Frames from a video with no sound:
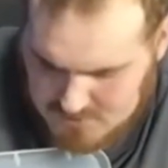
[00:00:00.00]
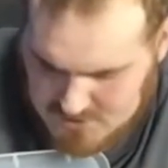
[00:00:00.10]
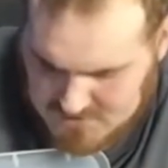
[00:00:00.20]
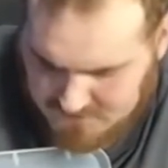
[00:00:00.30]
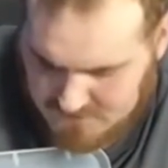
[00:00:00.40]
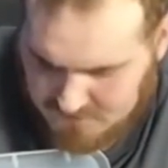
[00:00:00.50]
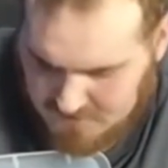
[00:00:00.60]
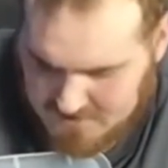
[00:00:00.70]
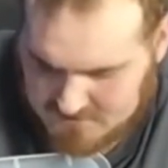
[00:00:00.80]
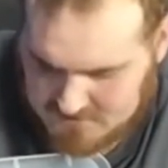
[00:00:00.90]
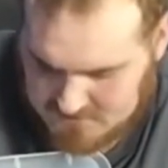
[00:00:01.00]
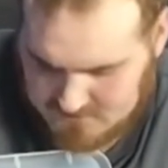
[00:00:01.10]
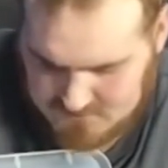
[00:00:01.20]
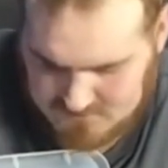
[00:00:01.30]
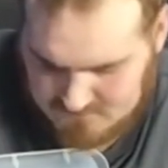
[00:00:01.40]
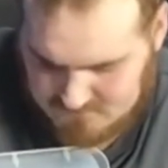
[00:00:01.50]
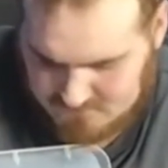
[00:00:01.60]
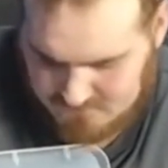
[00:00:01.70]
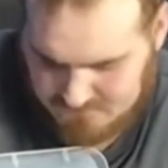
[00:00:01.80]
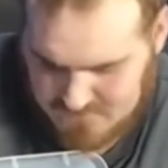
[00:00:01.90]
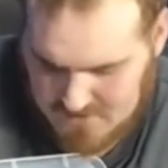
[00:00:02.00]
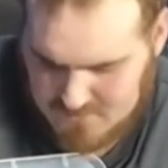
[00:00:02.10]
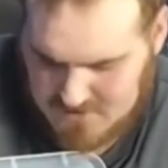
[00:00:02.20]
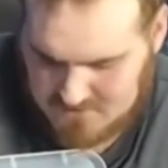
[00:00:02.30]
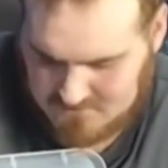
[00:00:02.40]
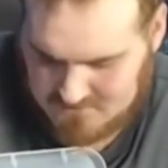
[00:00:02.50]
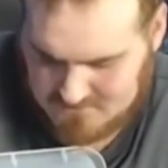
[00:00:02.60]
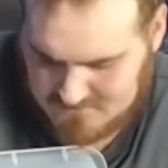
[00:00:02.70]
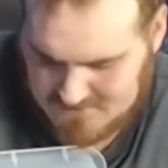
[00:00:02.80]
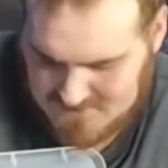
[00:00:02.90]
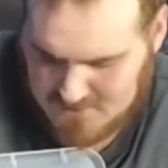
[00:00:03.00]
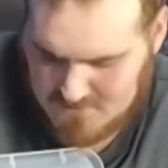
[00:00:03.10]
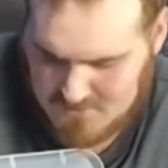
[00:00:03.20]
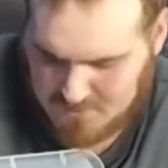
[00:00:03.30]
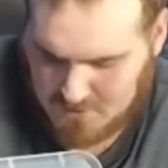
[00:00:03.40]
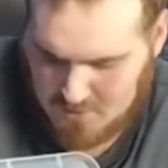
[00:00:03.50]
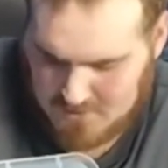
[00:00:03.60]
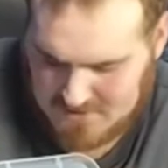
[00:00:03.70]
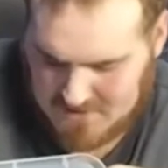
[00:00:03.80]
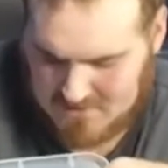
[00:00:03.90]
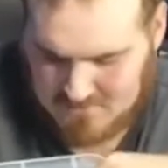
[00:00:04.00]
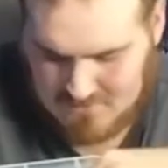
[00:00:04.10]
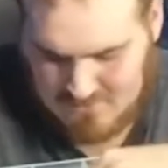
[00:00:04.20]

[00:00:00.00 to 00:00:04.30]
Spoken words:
just for the fact that, I mean, you're going to be blowing in